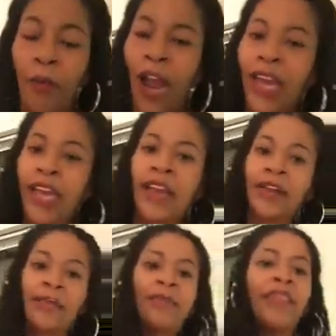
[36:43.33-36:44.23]
right
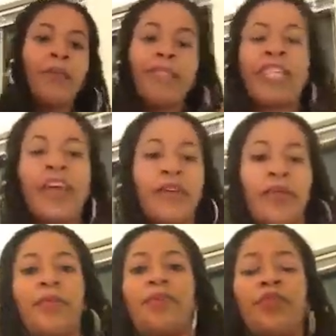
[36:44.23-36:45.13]
here. Let me tell you,
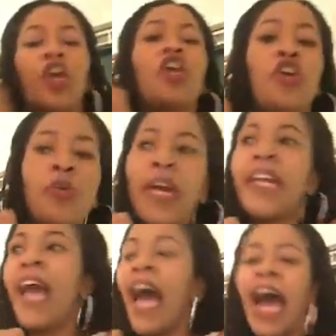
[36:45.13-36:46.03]
you
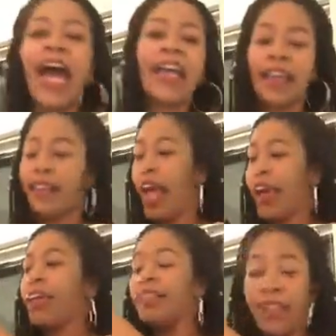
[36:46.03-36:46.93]
cannot hike.
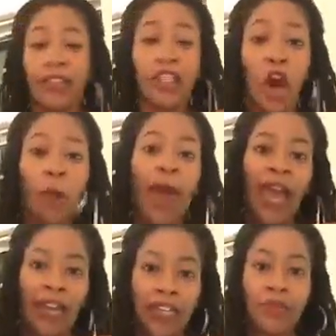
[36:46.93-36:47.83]
No
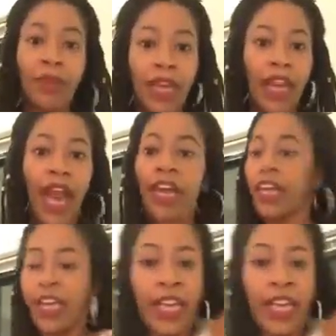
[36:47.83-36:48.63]
baggage. Me, I could